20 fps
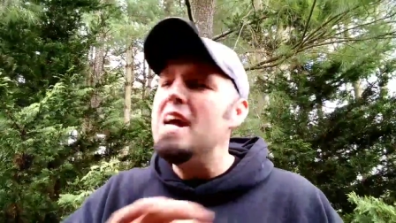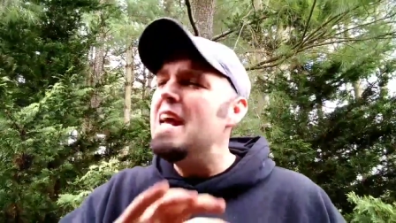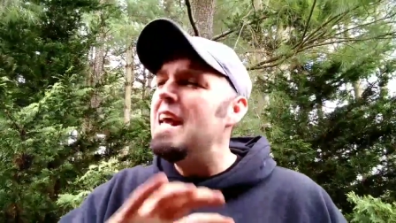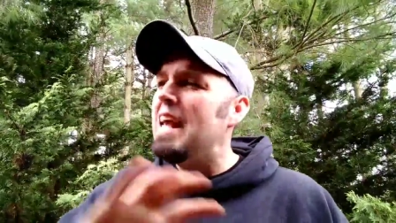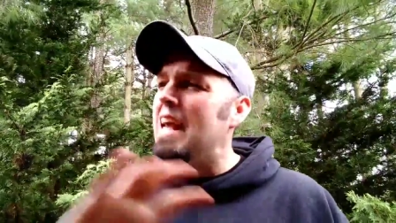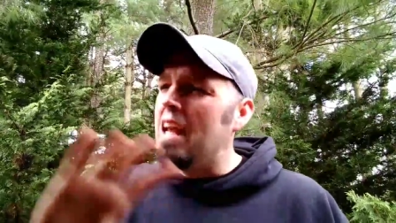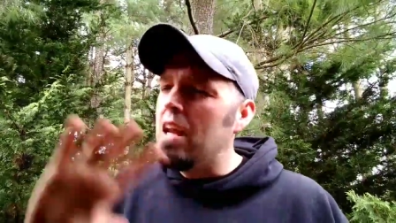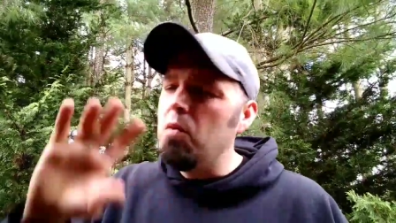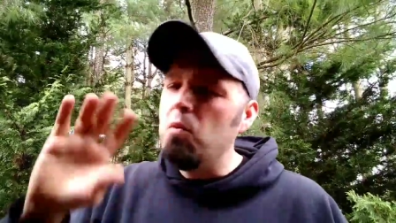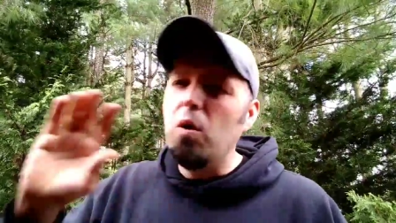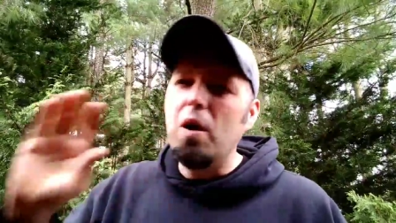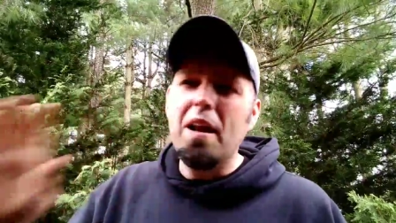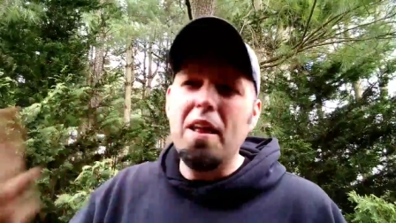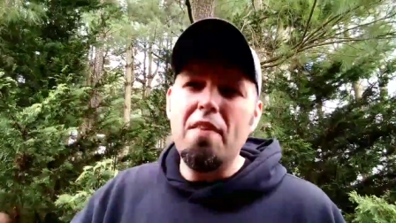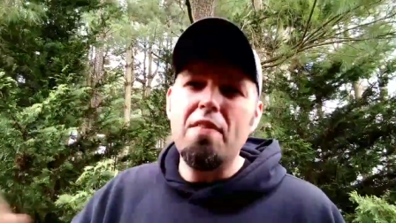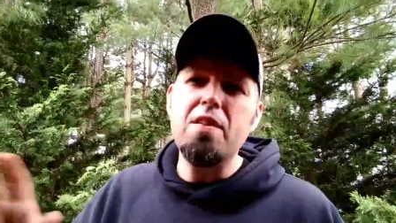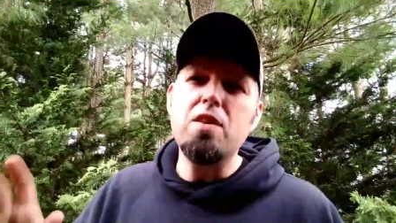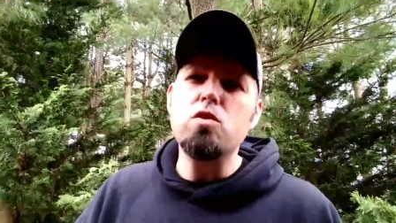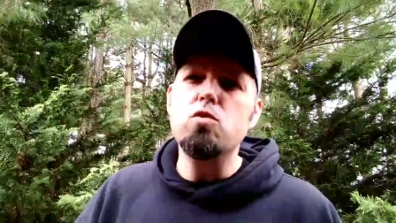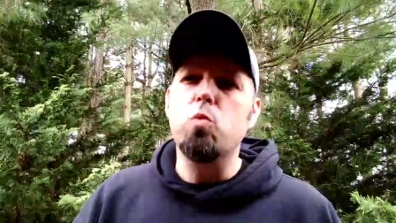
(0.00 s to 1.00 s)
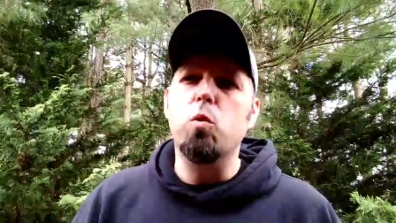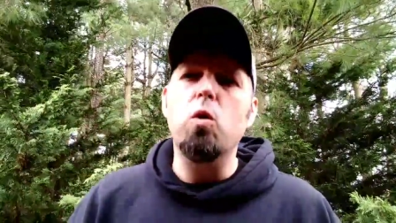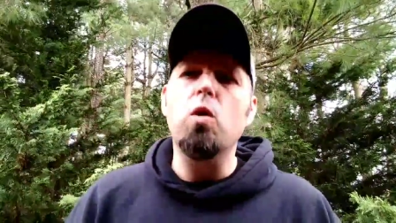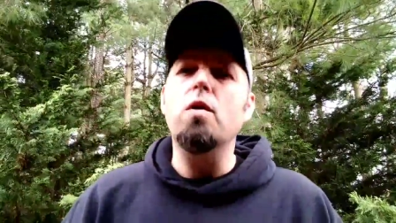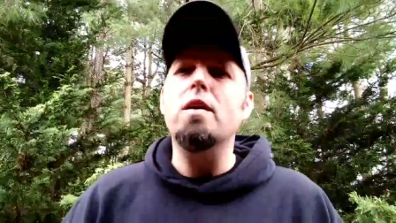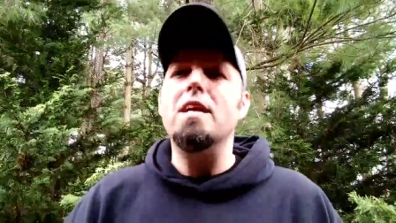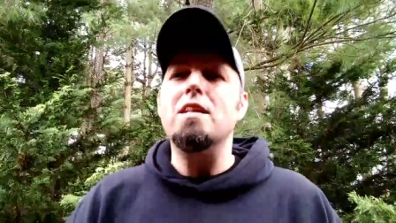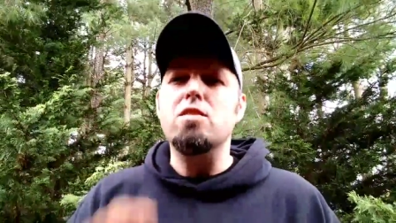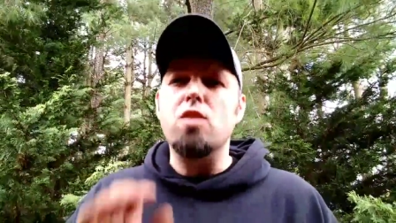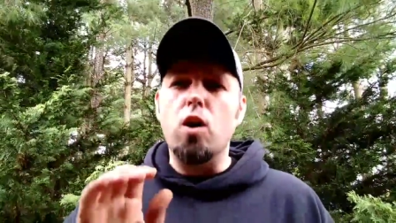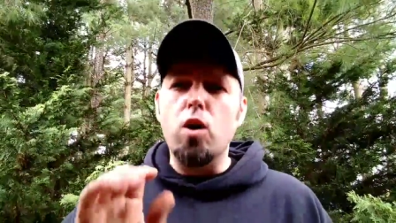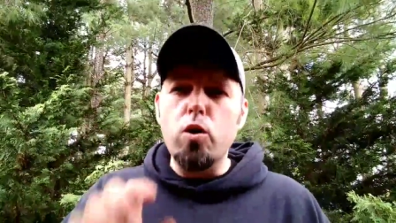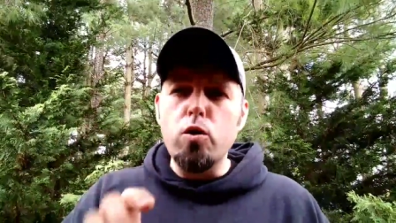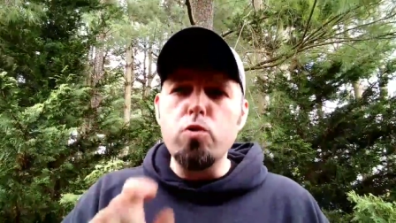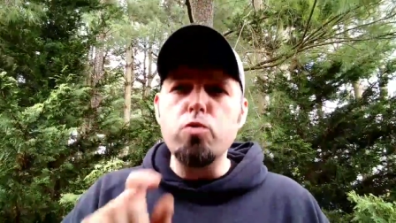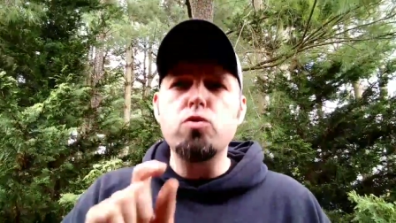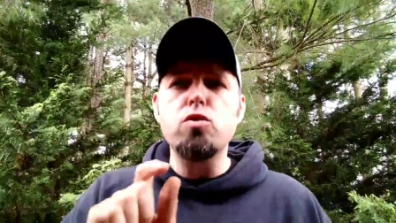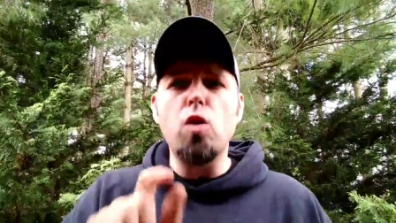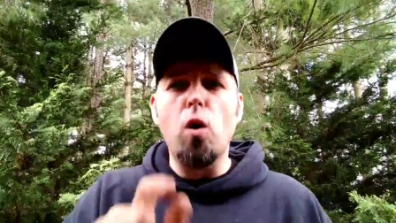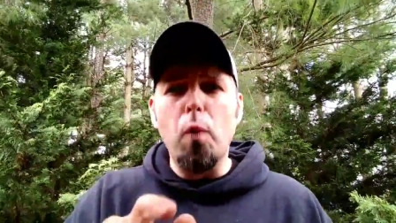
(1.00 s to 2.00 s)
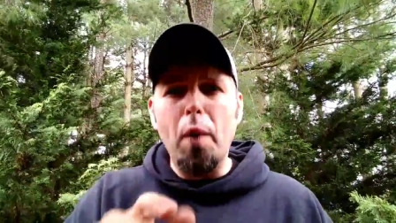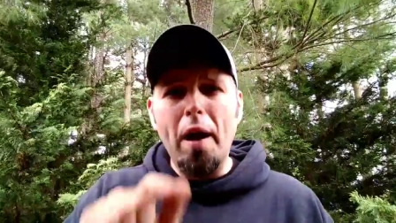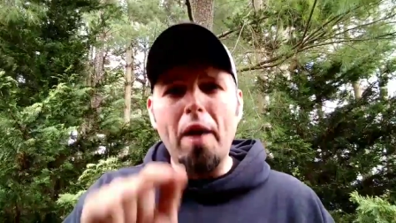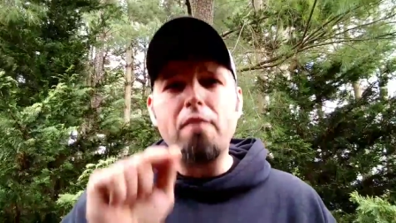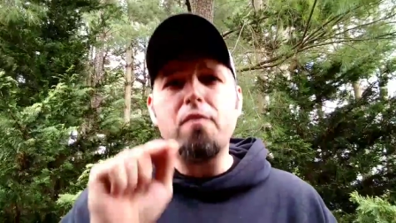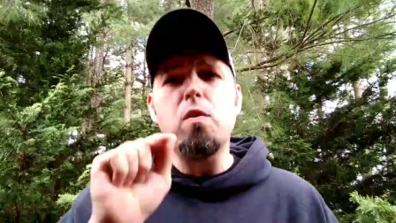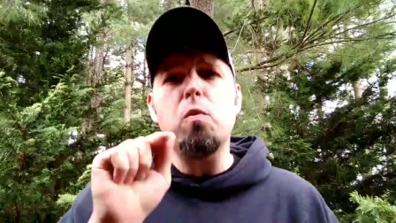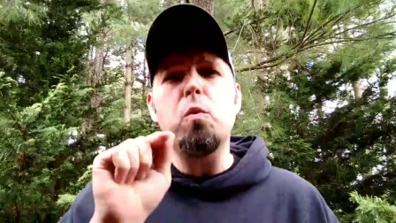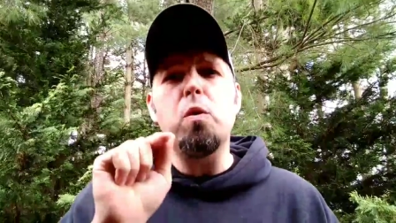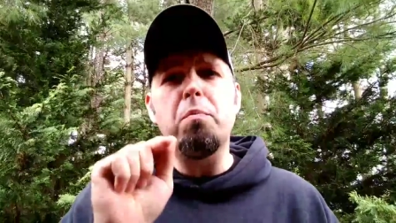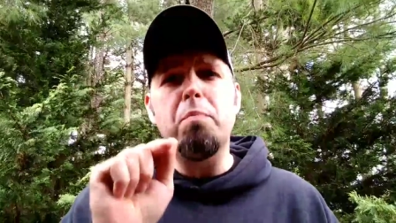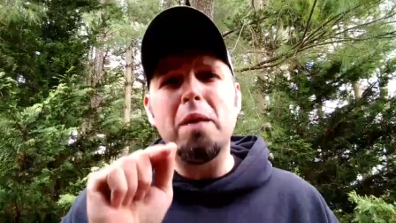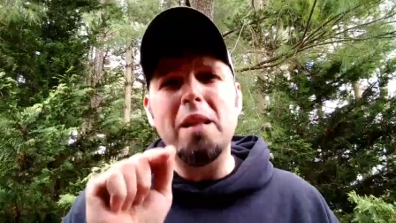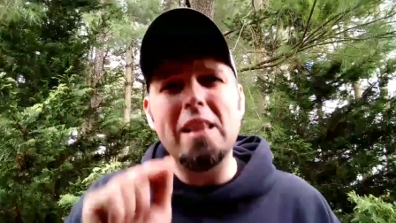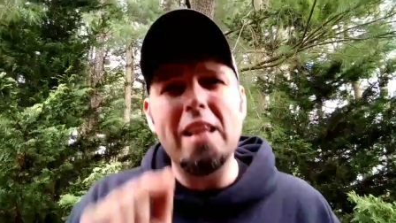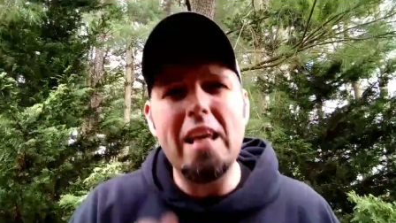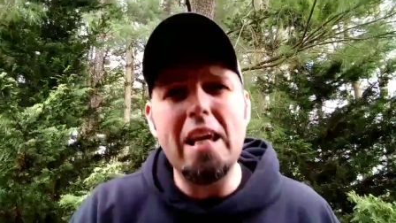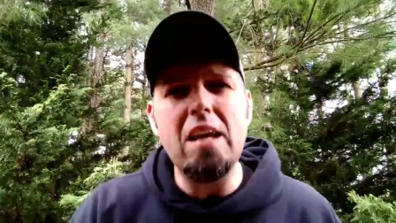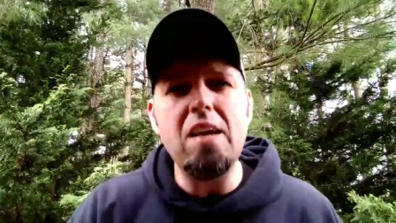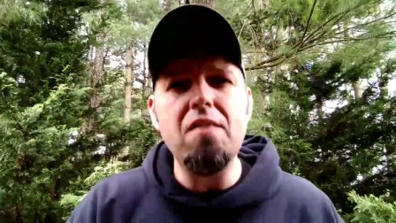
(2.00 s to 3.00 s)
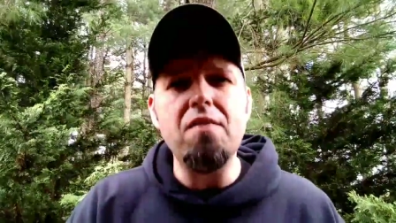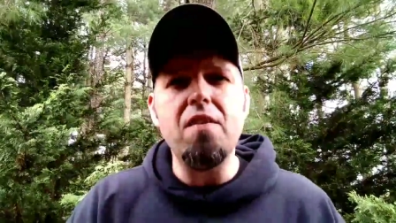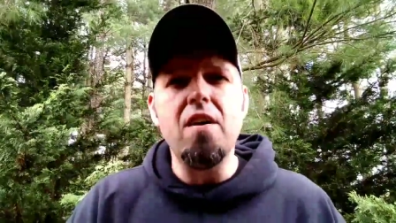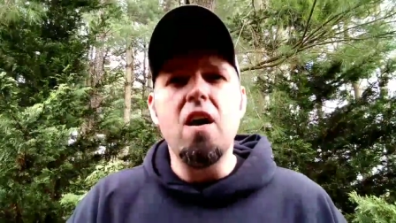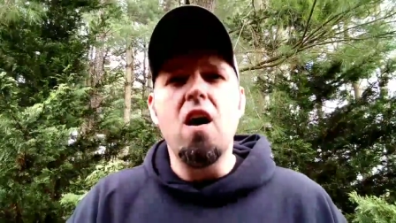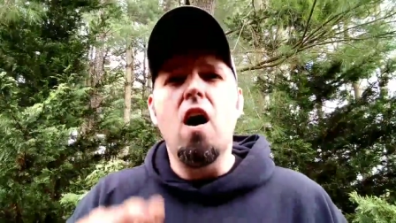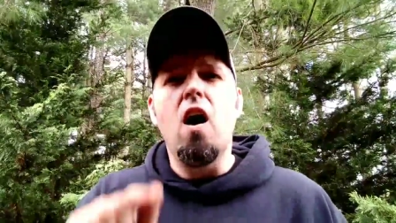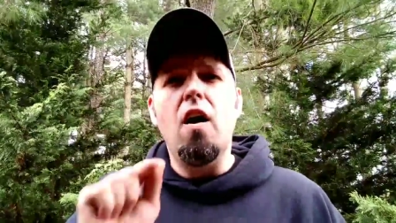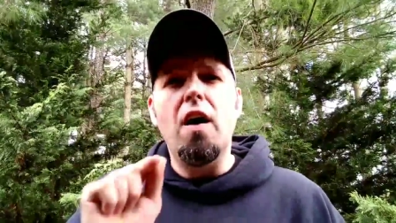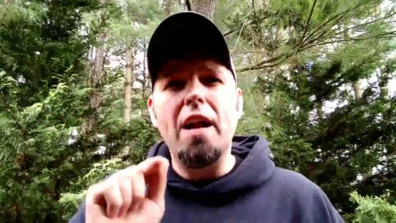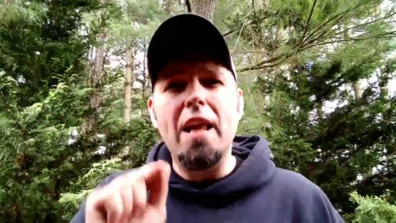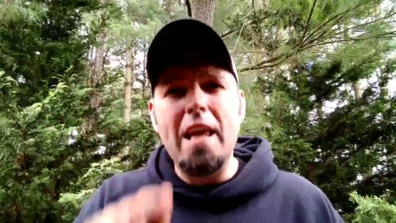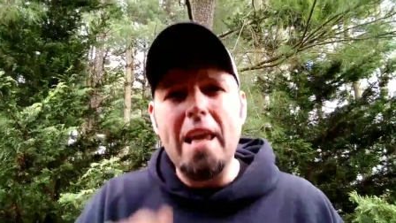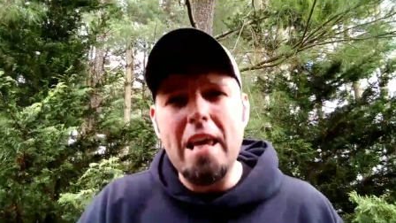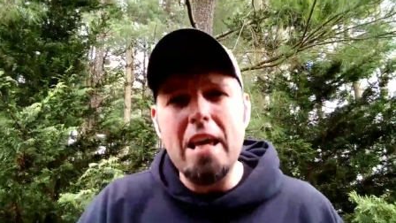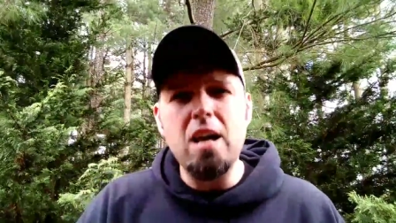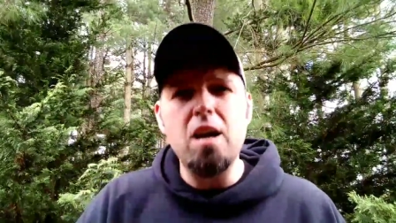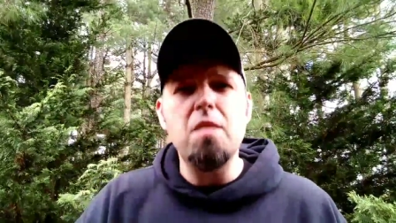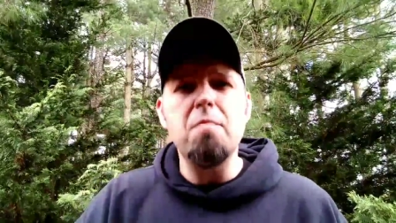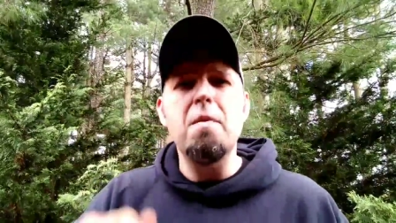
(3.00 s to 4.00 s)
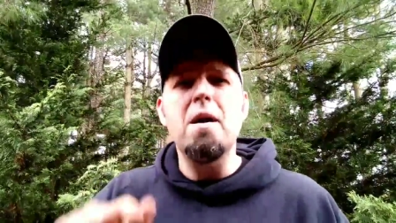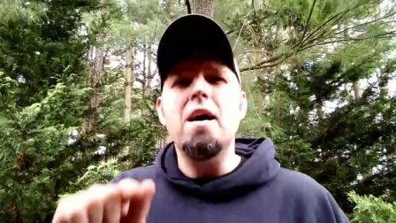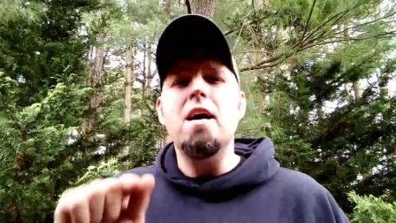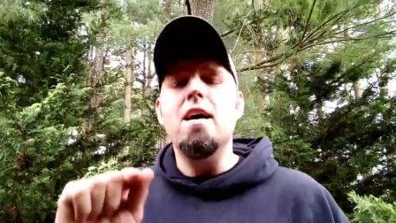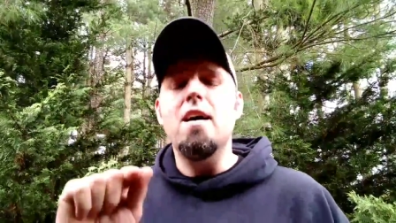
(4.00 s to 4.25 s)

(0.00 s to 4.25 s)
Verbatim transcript: Anyone in this world is a whosoever would believe on him